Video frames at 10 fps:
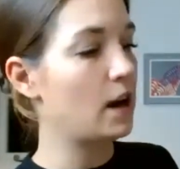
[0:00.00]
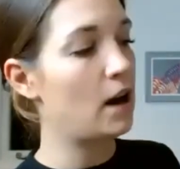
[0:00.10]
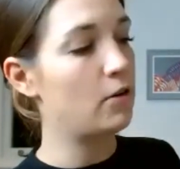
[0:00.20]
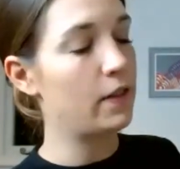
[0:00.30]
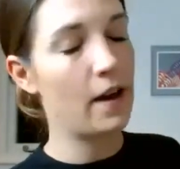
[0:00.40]

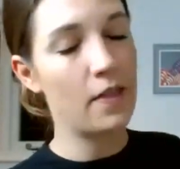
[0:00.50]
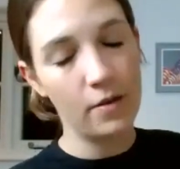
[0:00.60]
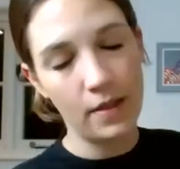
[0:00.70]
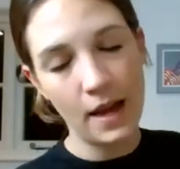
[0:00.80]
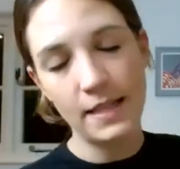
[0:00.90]
Gaia on the
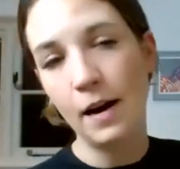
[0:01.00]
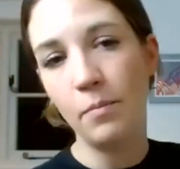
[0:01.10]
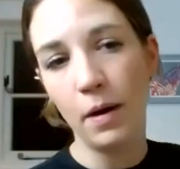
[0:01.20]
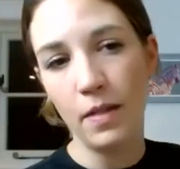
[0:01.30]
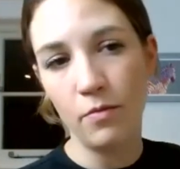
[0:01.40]
other, and they're
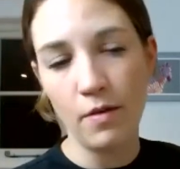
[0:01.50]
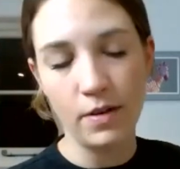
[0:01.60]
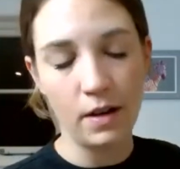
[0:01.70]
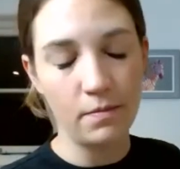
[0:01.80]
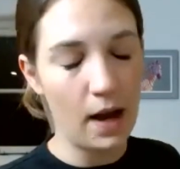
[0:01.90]
down by the
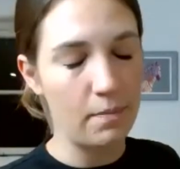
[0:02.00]
river.